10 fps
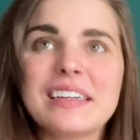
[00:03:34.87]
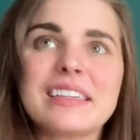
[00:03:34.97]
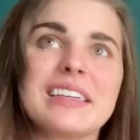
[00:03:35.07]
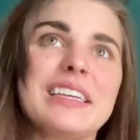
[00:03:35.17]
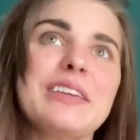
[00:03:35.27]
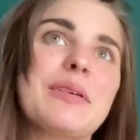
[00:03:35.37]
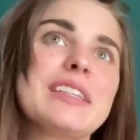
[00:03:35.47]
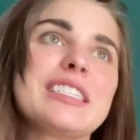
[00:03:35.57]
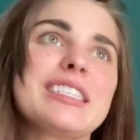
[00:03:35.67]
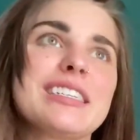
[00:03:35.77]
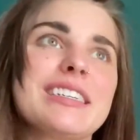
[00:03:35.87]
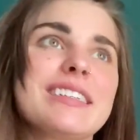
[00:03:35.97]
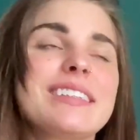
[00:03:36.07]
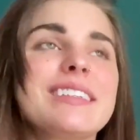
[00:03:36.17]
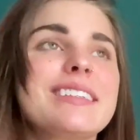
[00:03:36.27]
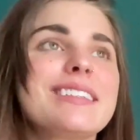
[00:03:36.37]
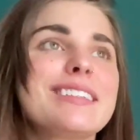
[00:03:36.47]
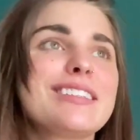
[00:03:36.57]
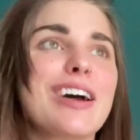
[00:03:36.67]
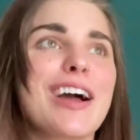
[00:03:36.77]
like he wants to
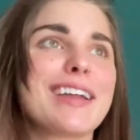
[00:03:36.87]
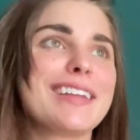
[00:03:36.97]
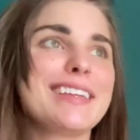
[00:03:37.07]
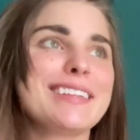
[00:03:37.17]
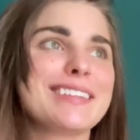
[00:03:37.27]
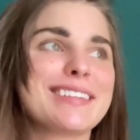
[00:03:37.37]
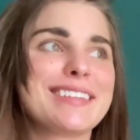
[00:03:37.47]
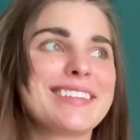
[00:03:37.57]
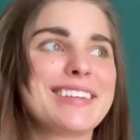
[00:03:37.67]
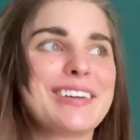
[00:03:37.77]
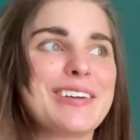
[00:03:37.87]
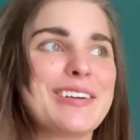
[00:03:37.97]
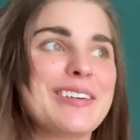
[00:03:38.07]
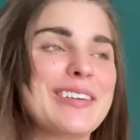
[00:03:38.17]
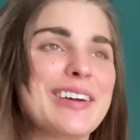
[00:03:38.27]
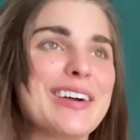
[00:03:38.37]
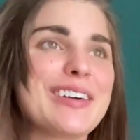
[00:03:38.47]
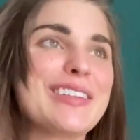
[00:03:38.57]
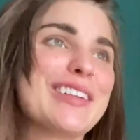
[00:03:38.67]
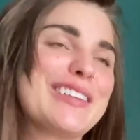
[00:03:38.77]
talk, and he's a
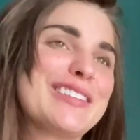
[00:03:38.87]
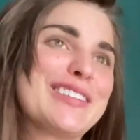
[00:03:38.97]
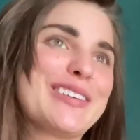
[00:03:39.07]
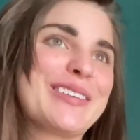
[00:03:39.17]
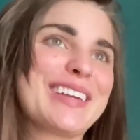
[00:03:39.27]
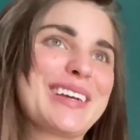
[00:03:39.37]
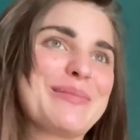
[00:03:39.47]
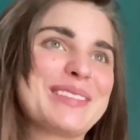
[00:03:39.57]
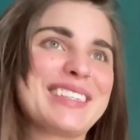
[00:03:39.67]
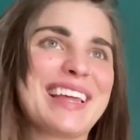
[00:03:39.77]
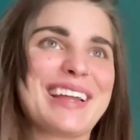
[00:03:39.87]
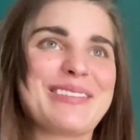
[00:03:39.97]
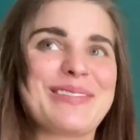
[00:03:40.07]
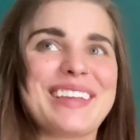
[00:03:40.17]
good listener when it comes to that, and